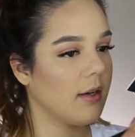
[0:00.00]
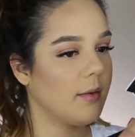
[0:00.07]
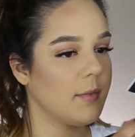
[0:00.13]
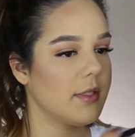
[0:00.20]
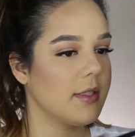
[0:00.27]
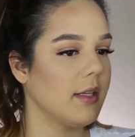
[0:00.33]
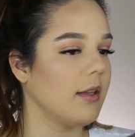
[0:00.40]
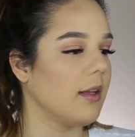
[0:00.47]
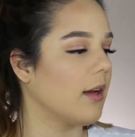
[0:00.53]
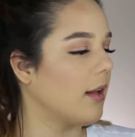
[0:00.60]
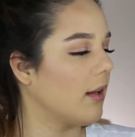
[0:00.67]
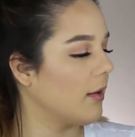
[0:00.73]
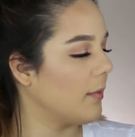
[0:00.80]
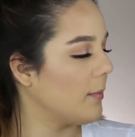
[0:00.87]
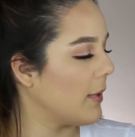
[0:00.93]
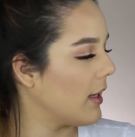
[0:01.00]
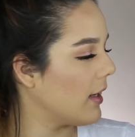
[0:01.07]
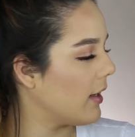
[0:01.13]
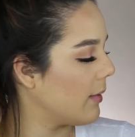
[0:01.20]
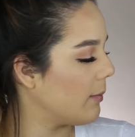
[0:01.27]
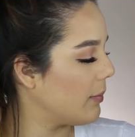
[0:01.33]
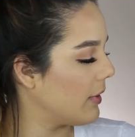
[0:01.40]
I'm using the
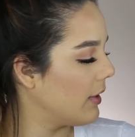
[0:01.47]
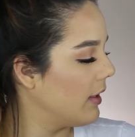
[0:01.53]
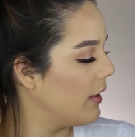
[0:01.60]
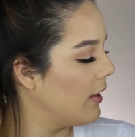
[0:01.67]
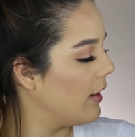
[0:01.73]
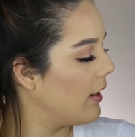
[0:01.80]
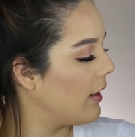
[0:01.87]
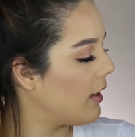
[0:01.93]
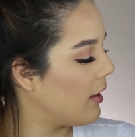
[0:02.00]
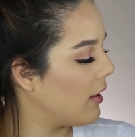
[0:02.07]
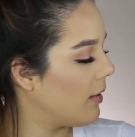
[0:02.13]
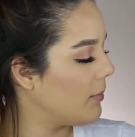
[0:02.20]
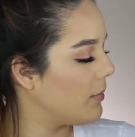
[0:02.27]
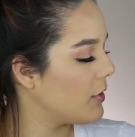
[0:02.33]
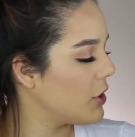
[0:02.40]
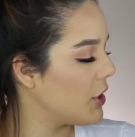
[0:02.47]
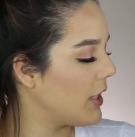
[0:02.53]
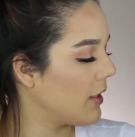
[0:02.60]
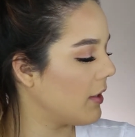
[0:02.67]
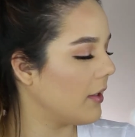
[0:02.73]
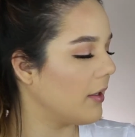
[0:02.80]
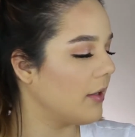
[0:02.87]
ColourPop
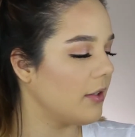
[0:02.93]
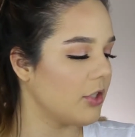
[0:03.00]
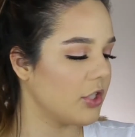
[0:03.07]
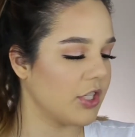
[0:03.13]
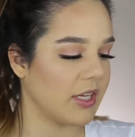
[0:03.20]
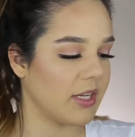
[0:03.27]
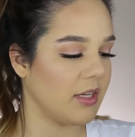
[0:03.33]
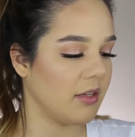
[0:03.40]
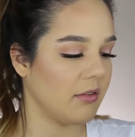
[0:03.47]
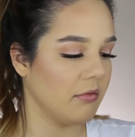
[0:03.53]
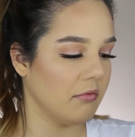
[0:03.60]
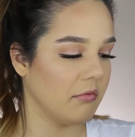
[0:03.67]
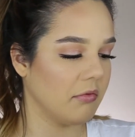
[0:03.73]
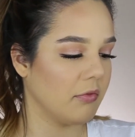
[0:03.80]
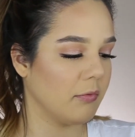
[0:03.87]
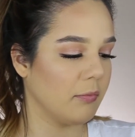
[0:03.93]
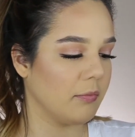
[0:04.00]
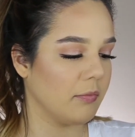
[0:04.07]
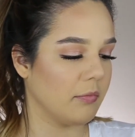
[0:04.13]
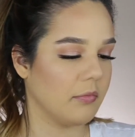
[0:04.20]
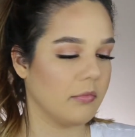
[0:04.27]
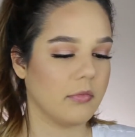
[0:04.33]
Chicky
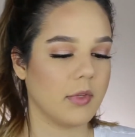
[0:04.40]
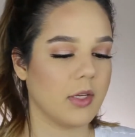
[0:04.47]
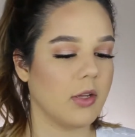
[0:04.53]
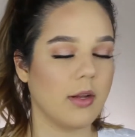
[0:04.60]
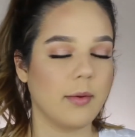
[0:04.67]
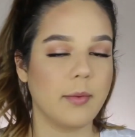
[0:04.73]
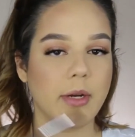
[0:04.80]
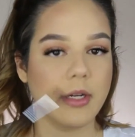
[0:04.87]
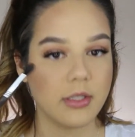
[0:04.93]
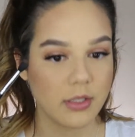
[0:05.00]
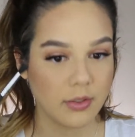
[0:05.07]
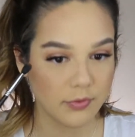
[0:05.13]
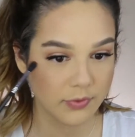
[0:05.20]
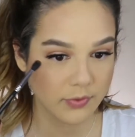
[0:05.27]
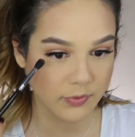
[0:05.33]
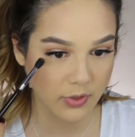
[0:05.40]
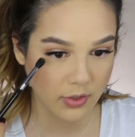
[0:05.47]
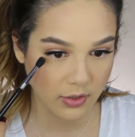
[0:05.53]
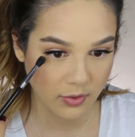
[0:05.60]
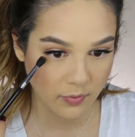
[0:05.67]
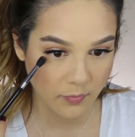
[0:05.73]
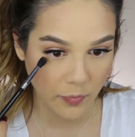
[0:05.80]
collaboration
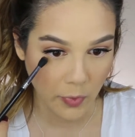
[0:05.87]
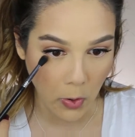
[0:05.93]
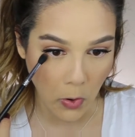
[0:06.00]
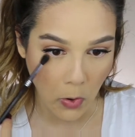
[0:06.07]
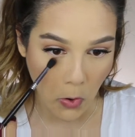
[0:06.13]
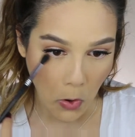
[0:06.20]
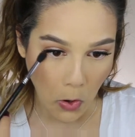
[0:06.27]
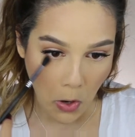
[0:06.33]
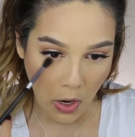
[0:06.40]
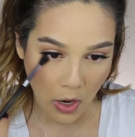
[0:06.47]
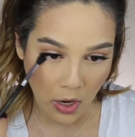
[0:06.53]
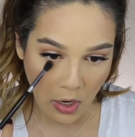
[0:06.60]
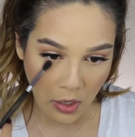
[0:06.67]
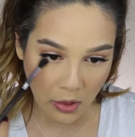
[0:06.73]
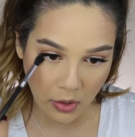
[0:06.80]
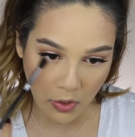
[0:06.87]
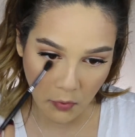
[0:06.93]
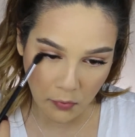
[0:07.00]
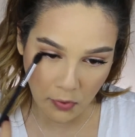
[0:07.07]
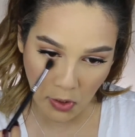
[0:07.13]
from Heyloro.